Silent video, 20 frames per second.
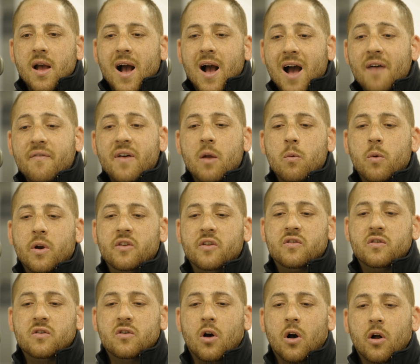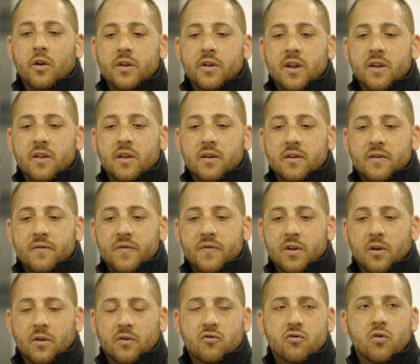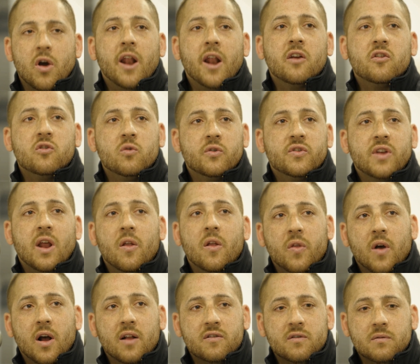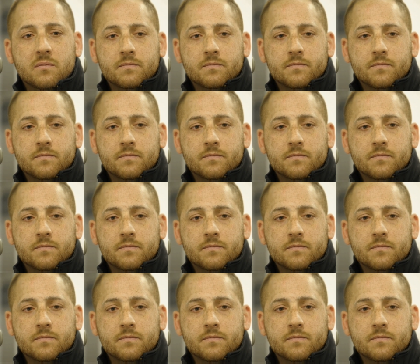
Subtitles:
I've had what is called in the field chronic suicidal thoughts.